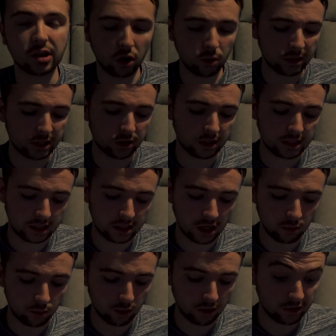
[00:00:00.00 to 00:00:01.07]
Always good to
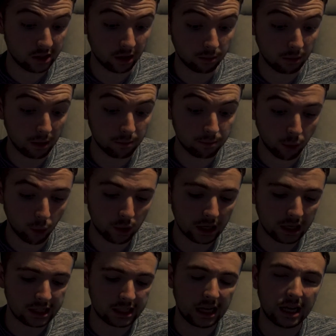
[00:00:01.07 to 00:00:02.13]
come with some
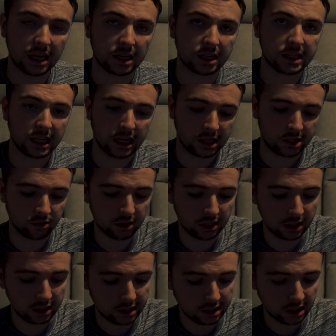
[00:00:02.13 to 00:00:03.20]
bonus
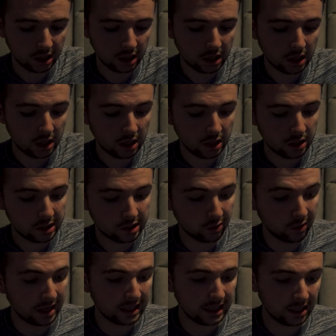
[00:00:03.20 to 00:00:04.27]
accessories. So
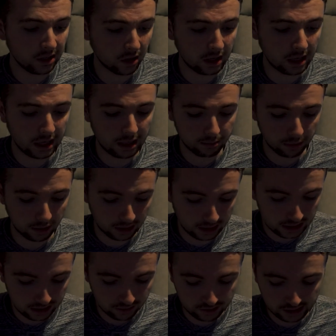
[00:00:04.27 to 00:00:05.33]
in here, I
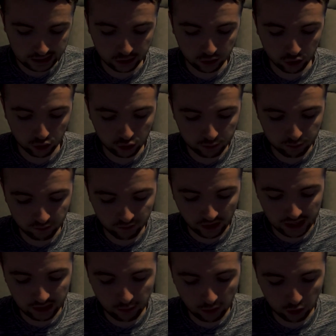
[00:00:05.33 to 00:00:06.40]
believe this could
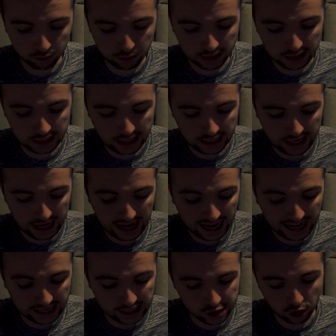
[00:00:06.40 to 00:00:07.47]
very well be an
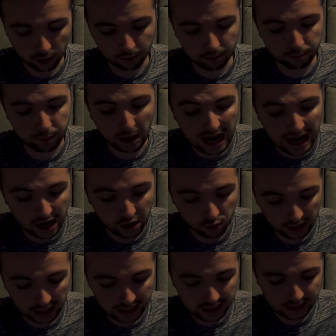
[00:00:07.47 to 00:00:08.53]
extra
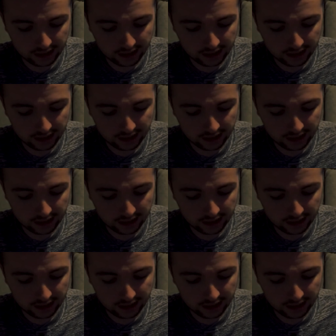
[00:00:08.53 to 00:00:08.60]
battery.